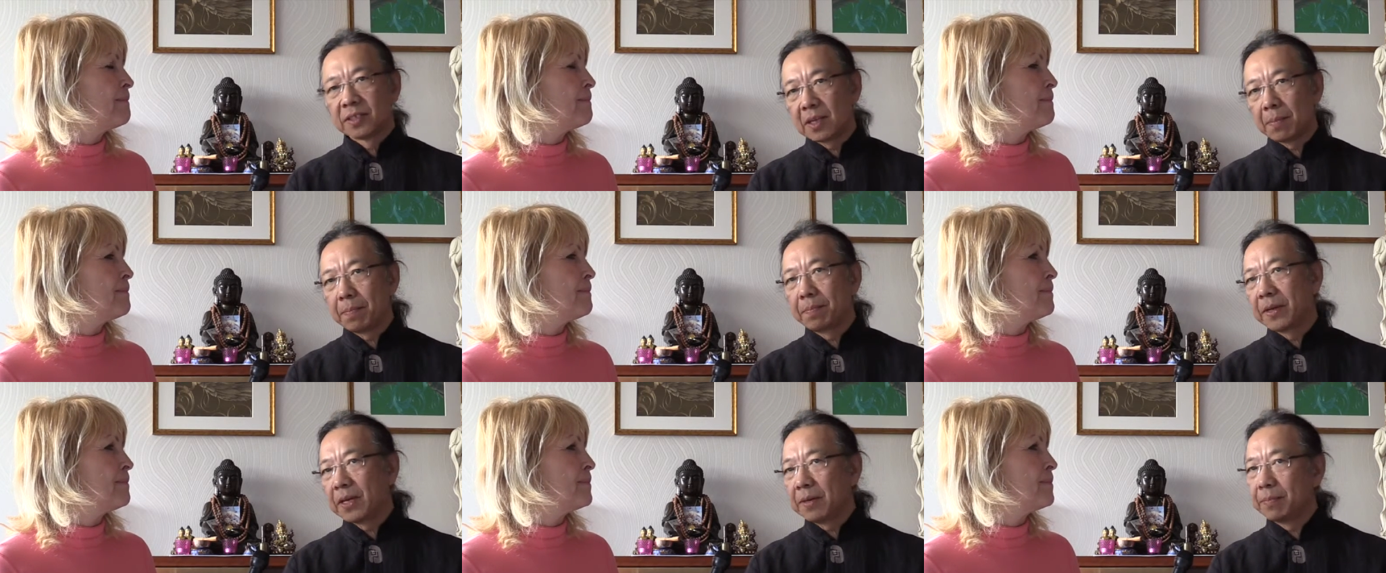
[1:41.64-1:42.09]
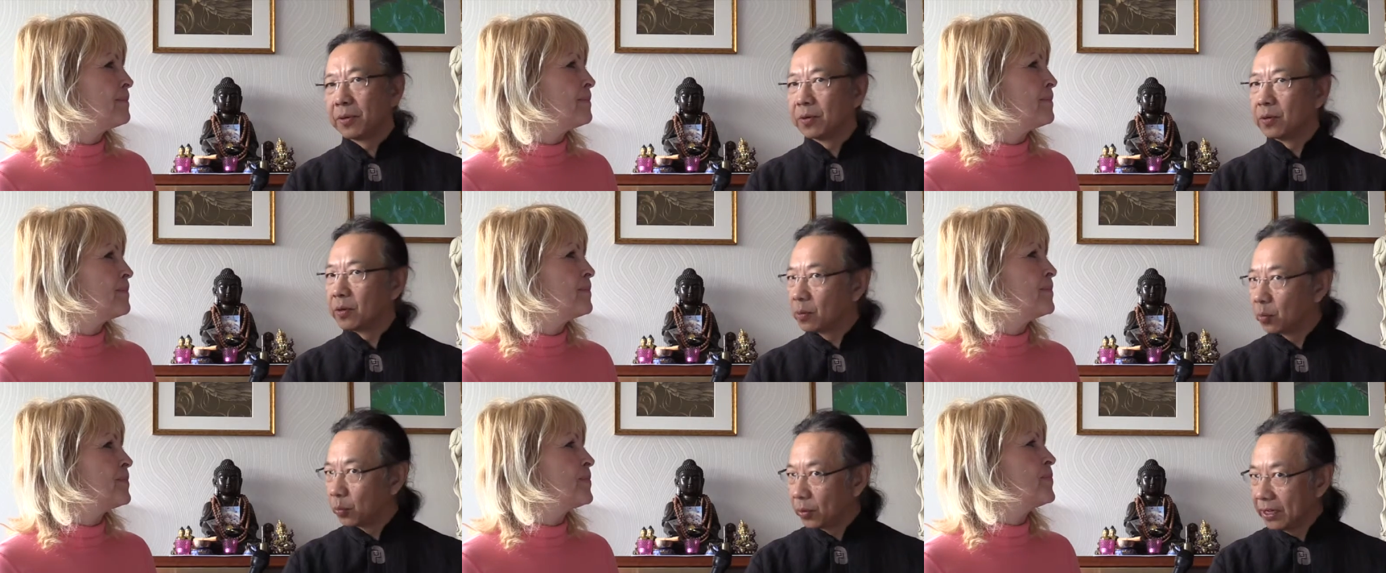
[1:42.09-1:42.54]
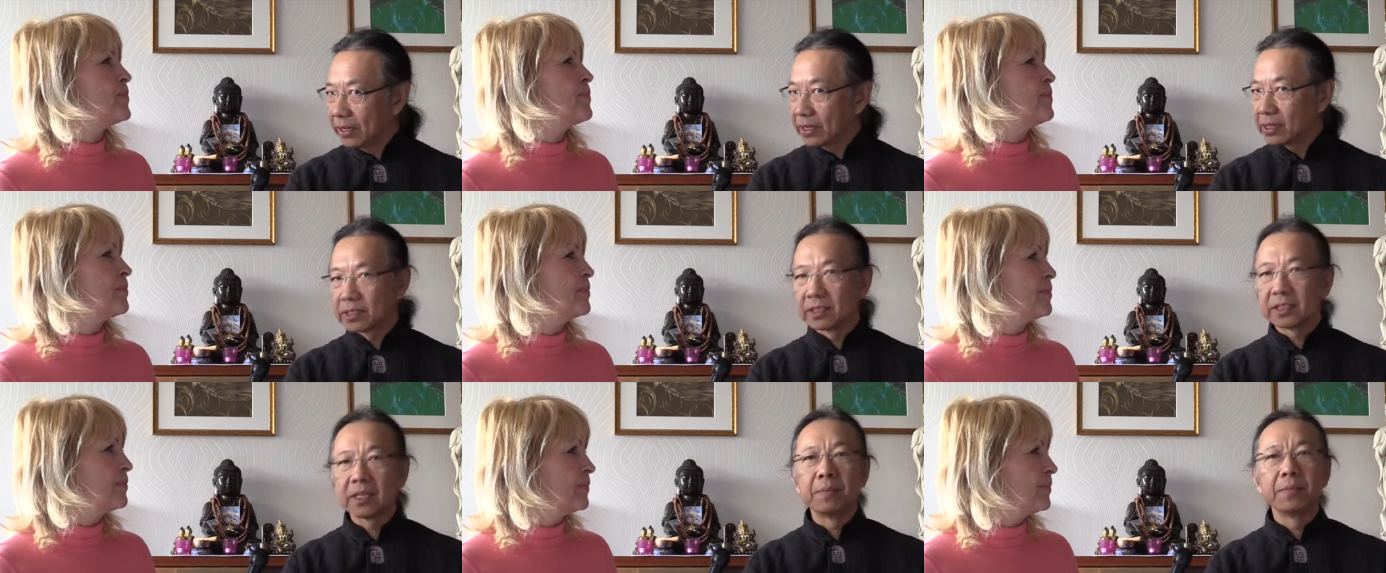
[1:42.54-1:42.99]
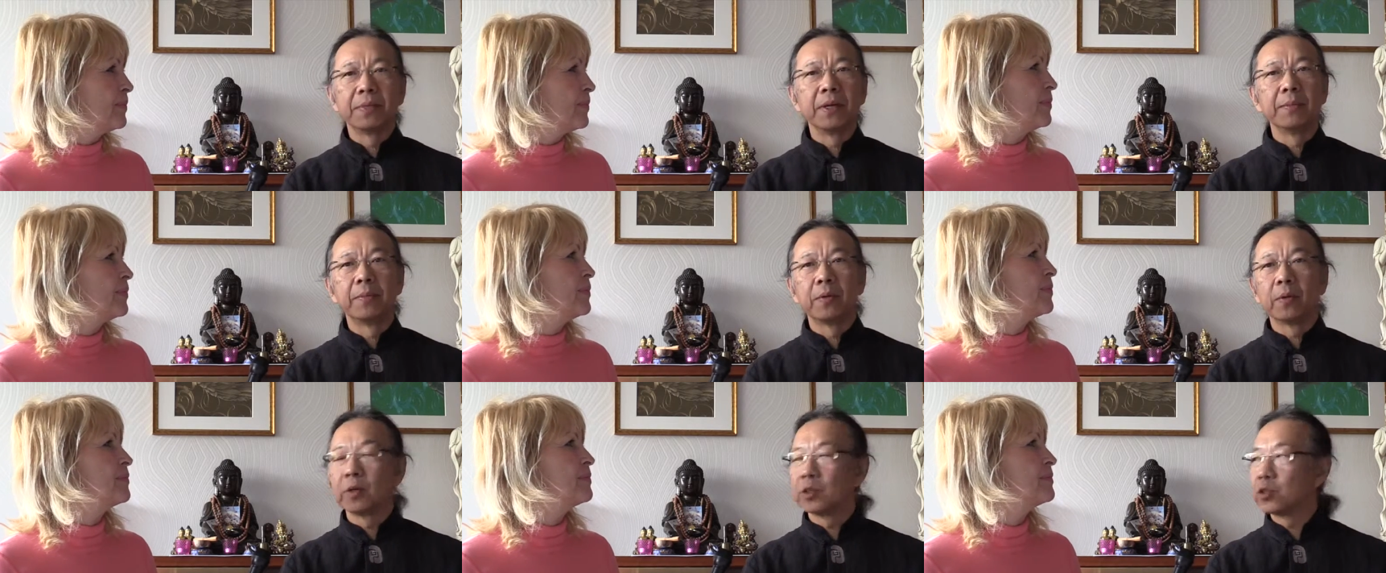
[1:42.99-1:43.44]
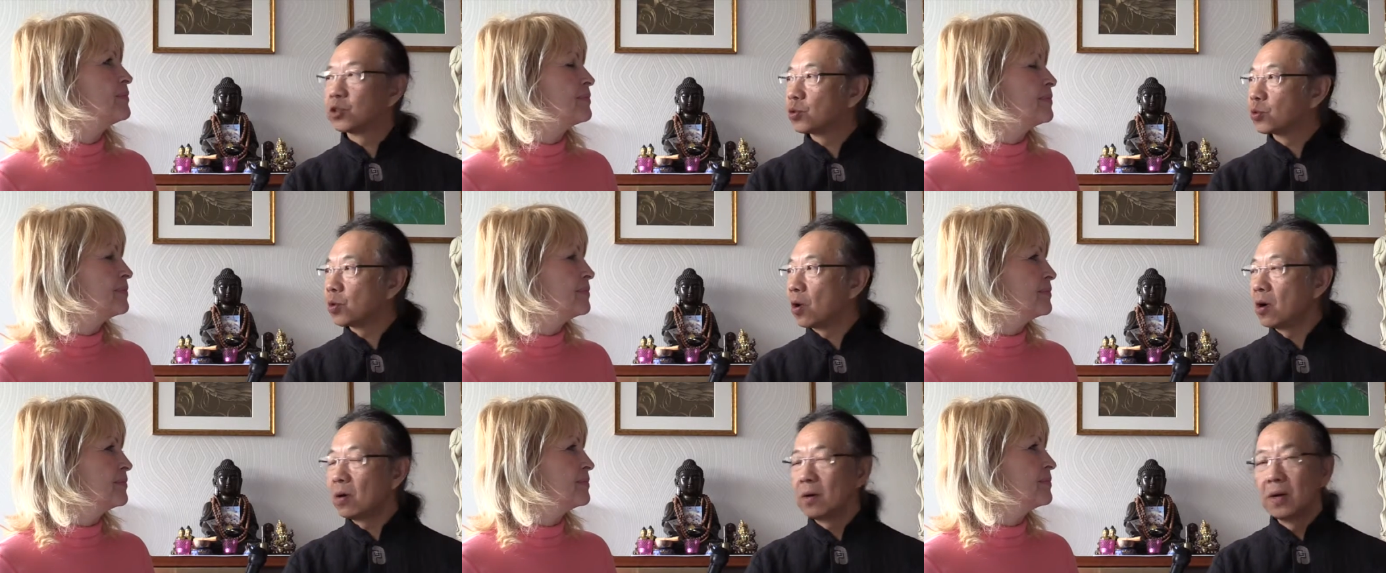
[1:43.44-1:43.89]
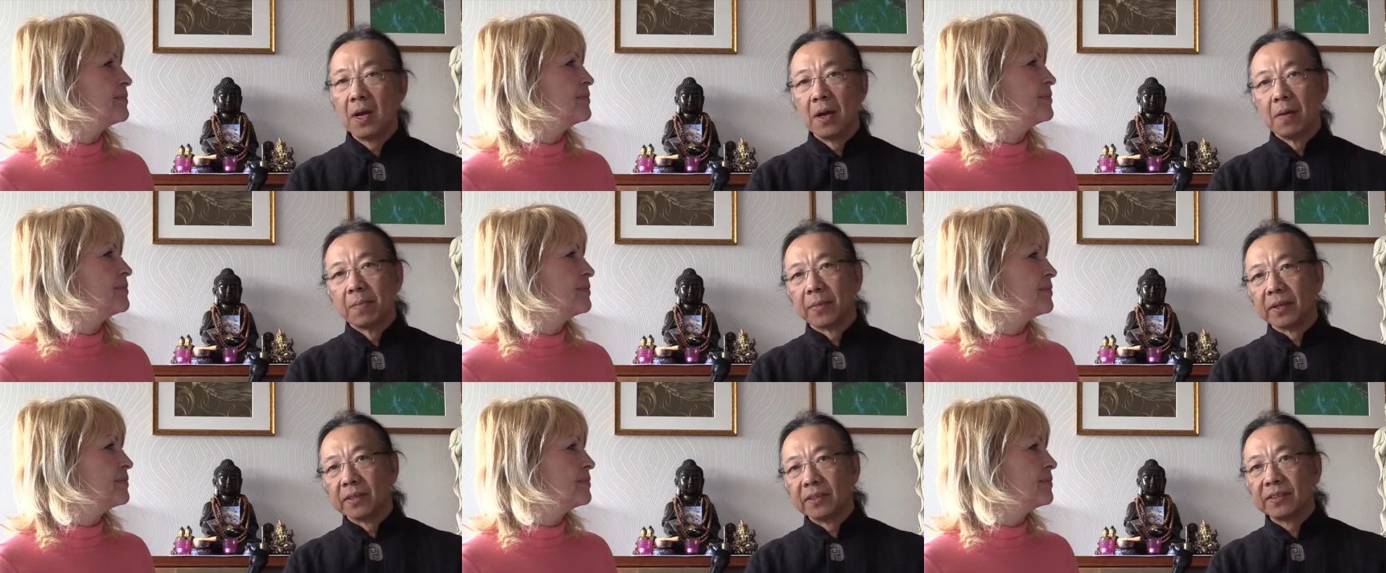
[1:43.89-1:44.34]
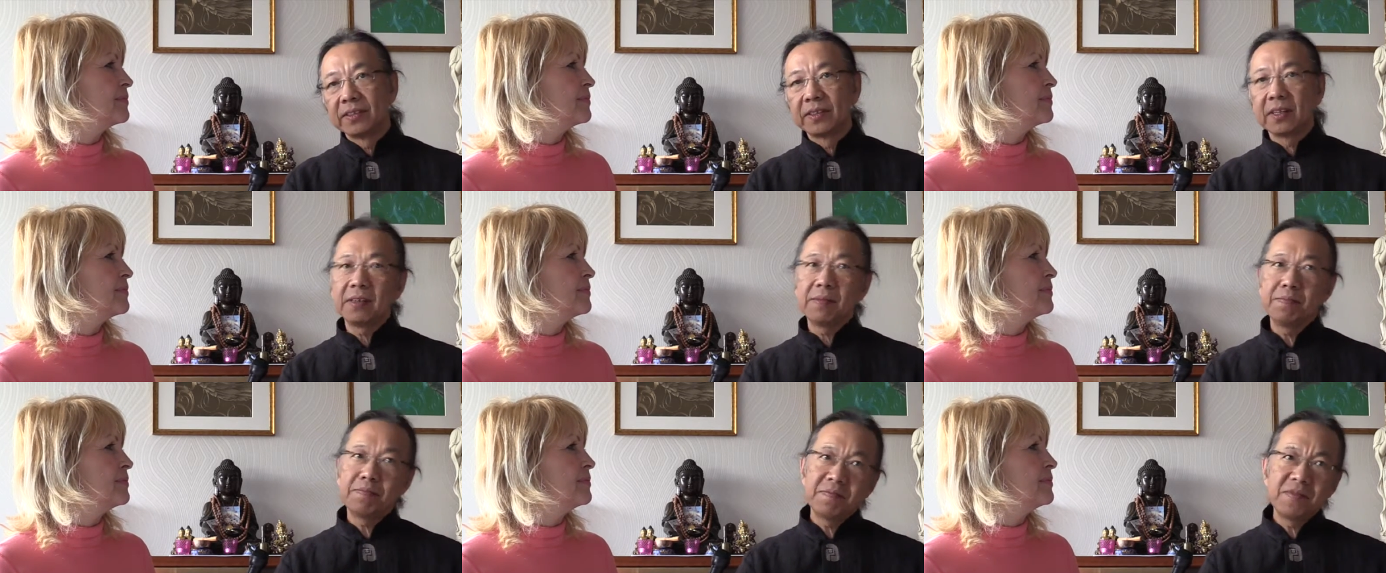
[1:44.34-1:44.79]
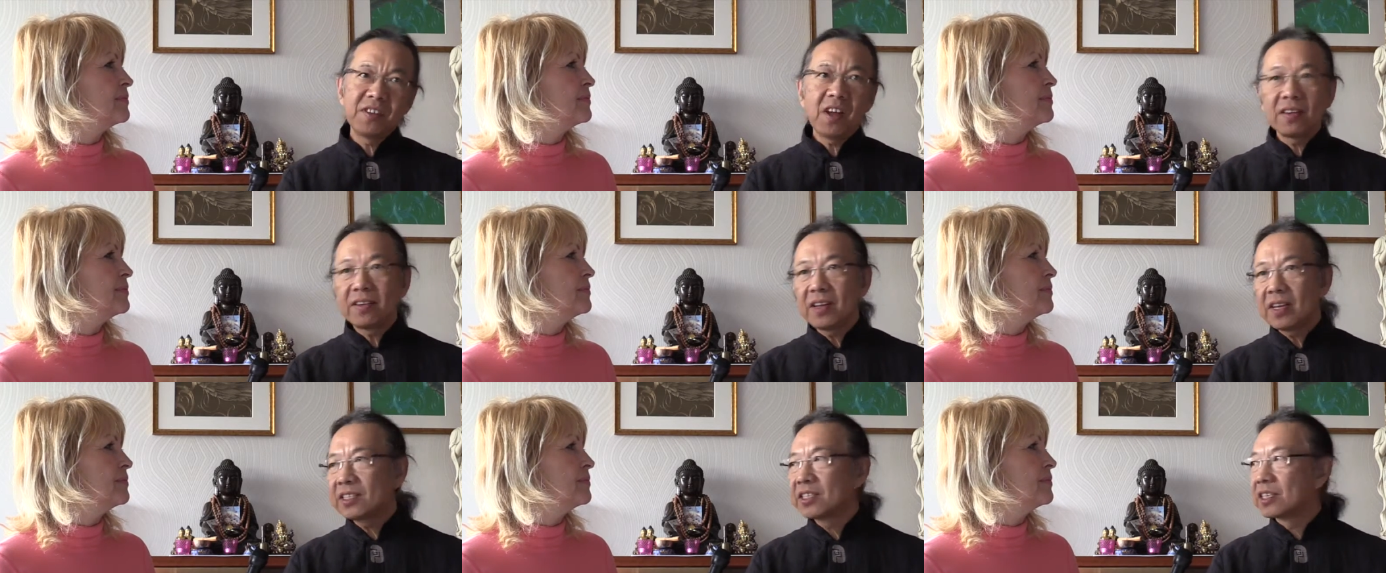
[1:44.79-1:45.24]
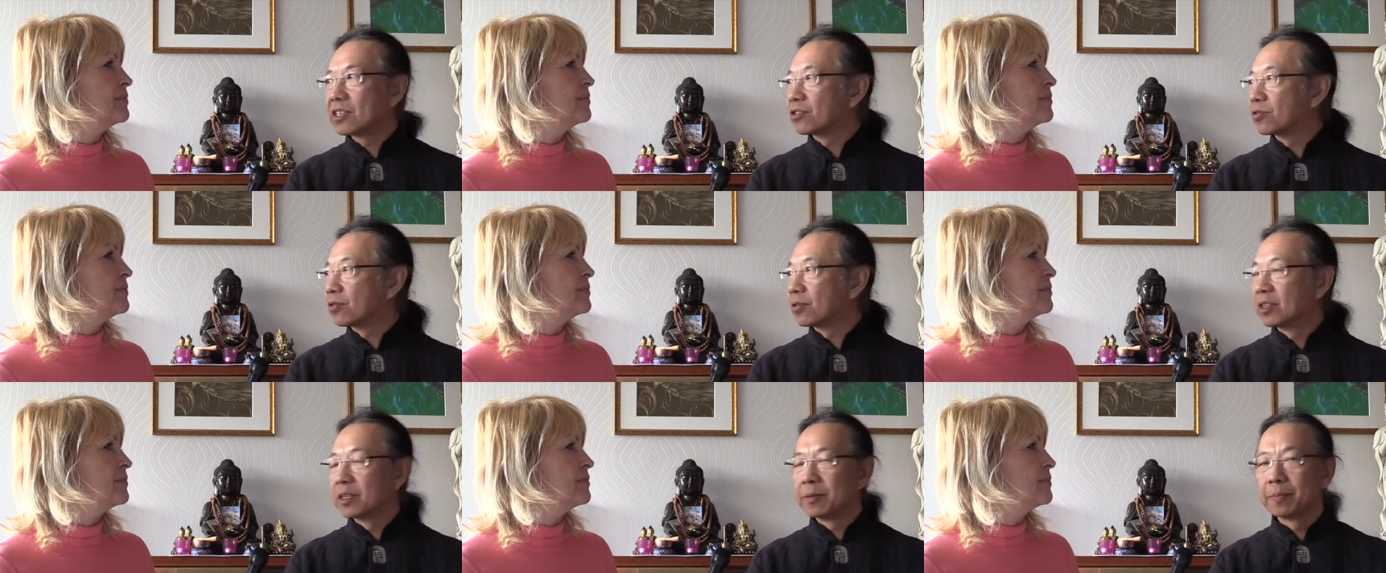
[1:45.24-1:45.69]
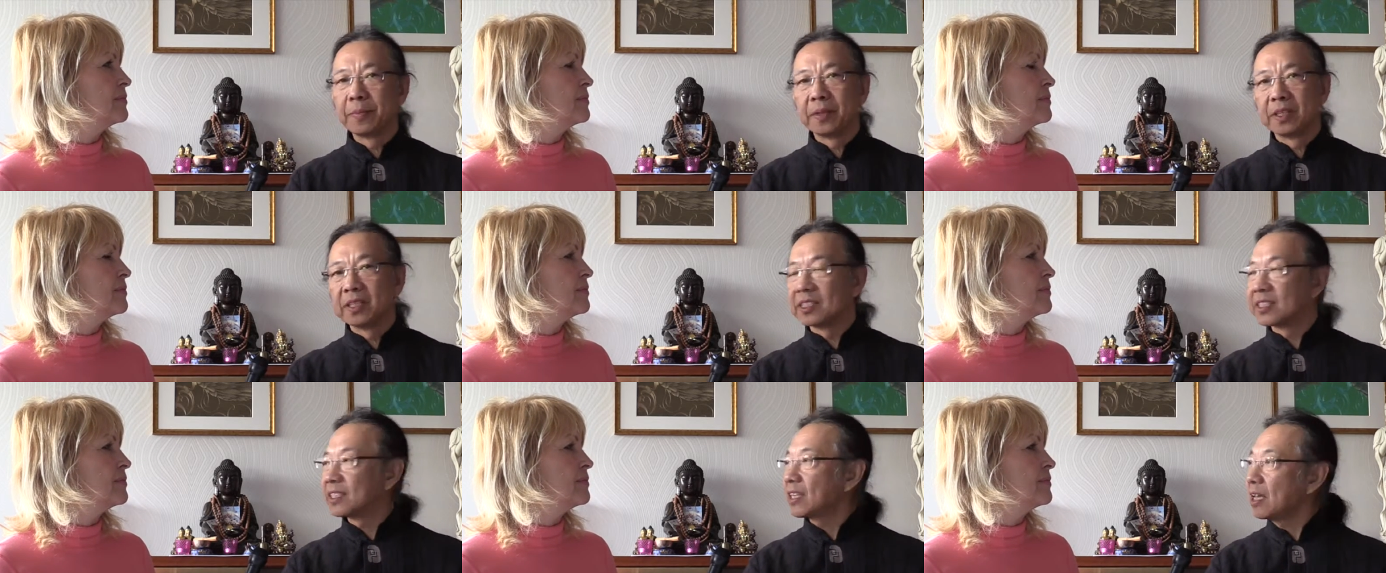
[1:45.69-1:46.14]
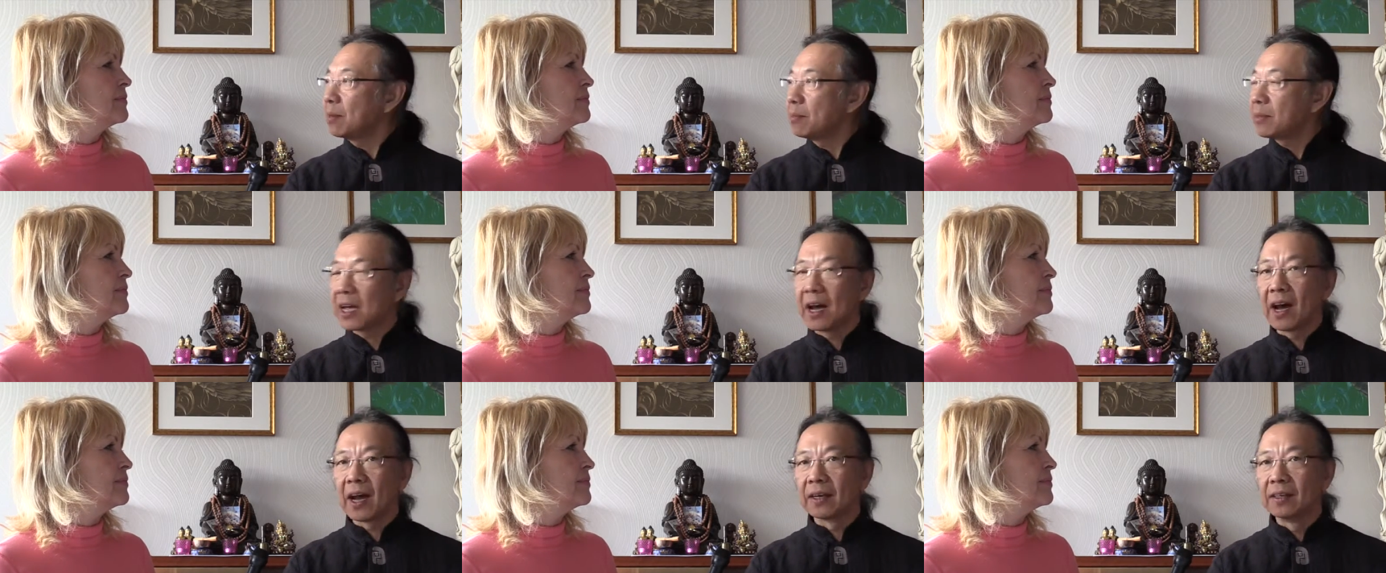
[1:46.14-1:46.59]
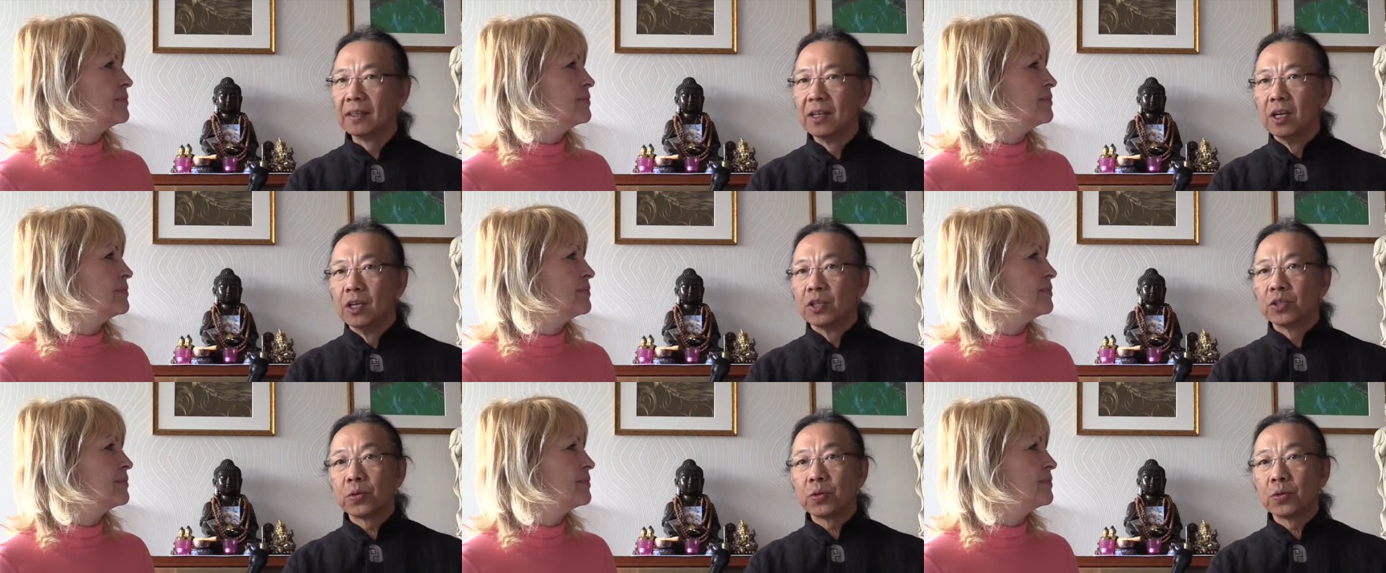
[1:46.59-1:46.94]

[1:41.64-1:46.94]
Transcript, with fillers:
Speaker 1: some people are weak, some people are strong, but they not necessarily be the same kind.